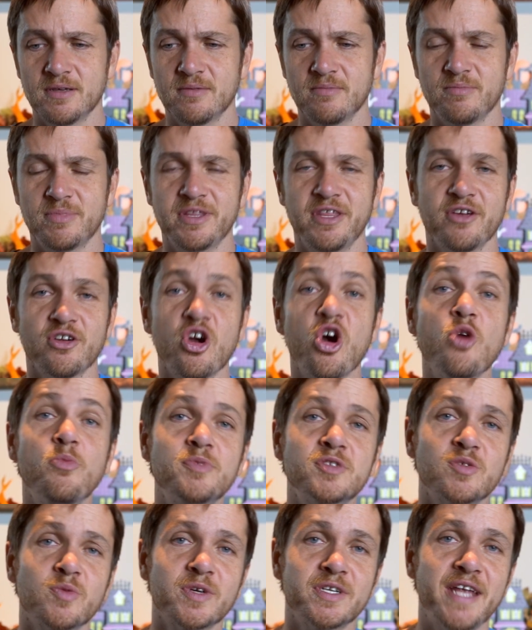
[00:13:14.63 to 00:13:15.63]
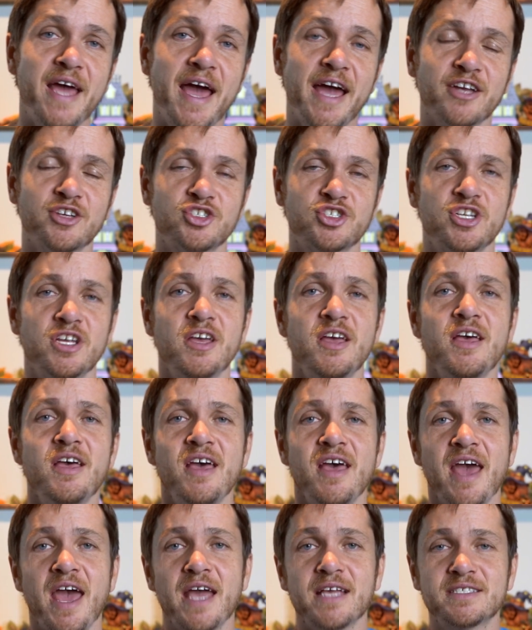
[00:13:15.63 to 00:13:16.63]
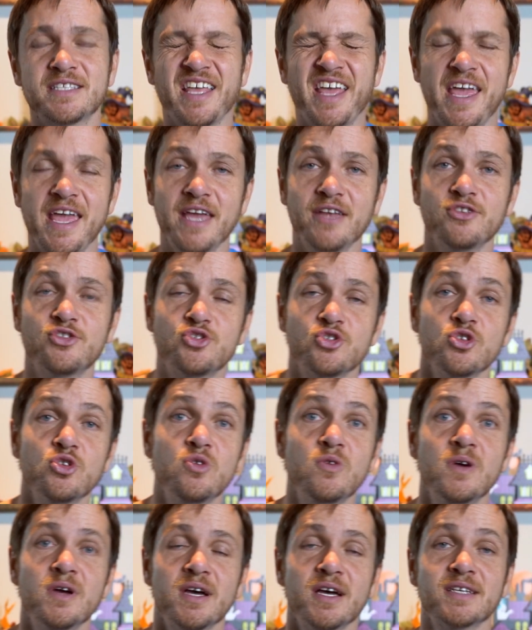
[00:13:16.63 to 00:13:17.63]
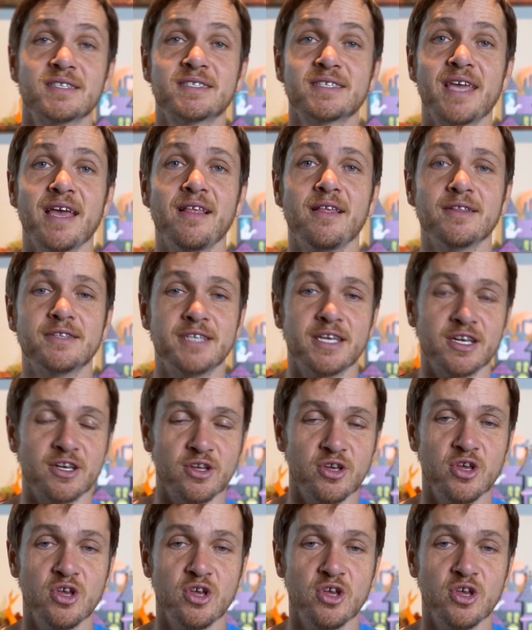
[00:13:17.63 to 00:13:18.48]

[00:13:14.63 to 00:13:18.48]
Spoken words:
but their hopes were dashed as the hand drew a skeleton